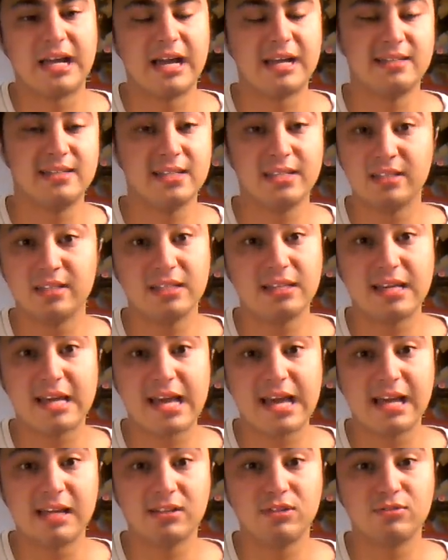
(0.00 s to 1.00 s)
didn't
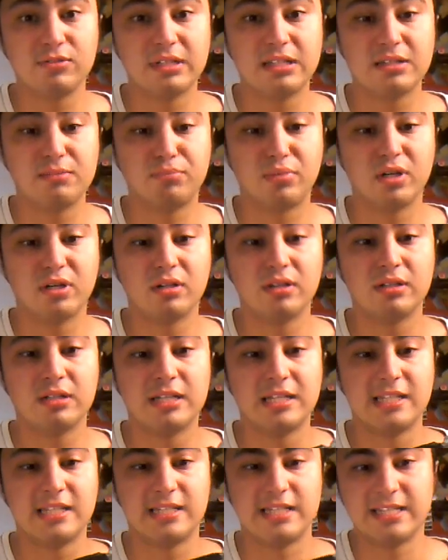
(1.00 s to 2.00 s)
actually put
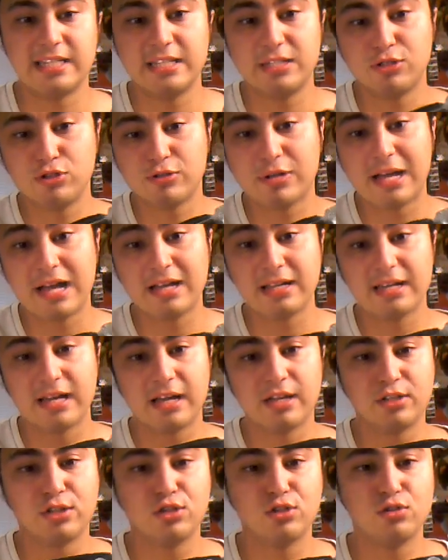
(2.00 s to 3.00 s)
T-track. I
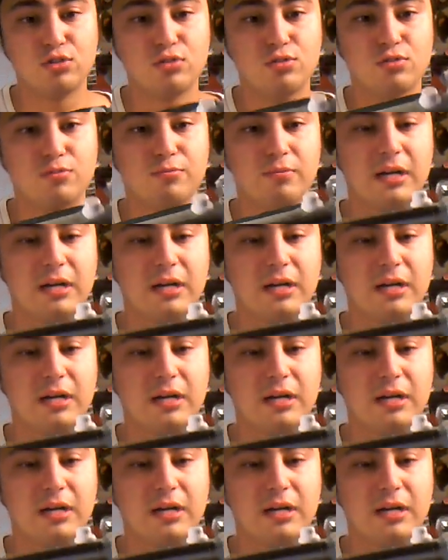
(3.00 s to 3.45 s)
used